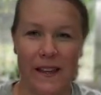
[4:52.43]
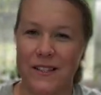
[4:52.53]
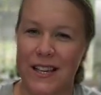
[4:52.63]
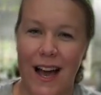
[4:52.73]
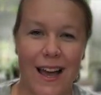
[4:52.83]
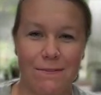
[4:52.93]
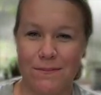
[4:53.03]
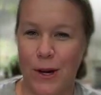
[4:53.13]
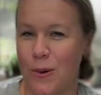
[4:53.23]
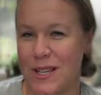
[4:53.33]
you see,
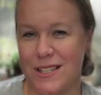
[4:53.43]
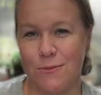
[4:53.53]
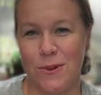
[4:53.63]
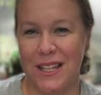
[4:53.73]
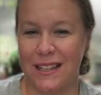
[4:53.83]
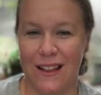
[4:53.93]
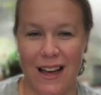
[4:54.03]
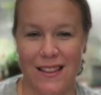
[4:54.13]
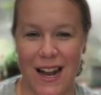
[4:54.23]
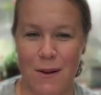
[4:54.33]
I'm always really
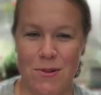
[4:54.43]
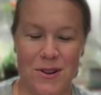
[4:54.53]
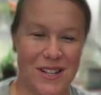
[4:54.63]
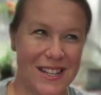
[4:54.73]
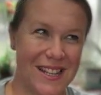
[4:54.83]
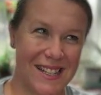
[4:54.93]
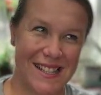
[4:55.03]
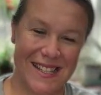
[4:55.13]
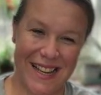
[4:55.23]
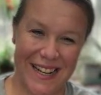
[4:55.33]
glad that I put
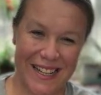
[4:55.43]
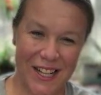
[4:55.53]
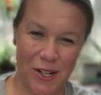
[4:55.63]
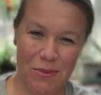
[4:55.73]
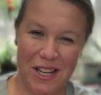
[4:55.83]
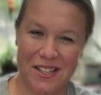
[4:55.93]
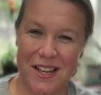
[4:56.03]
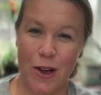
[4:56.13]
this in here because I